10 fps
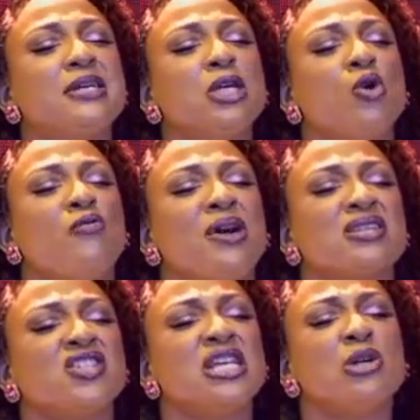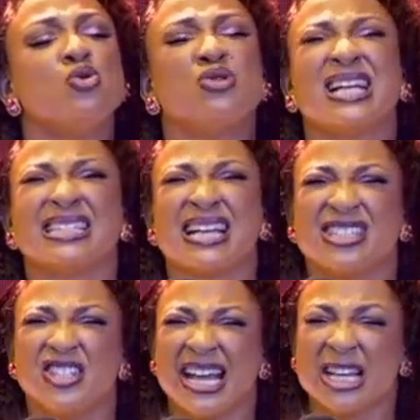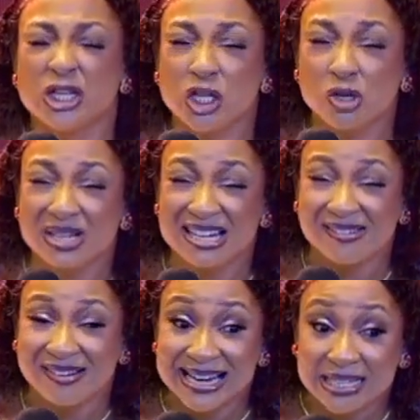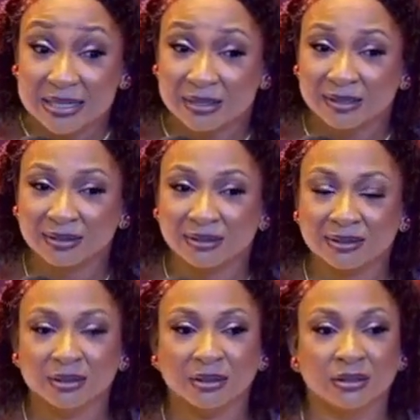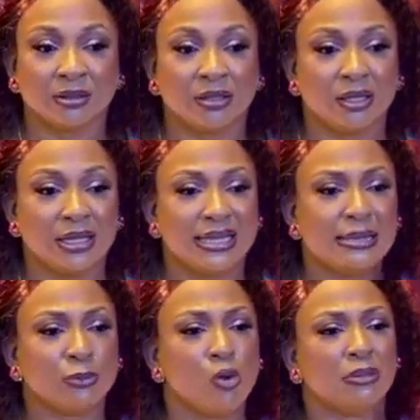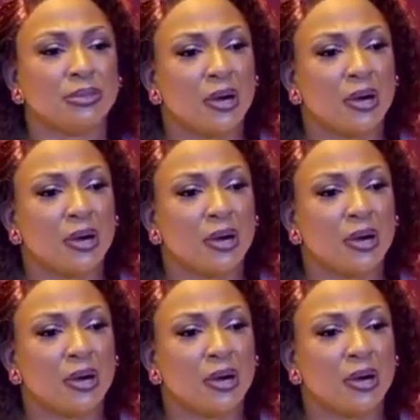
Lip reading: over singles that are genuinely ready. Let them go and be married.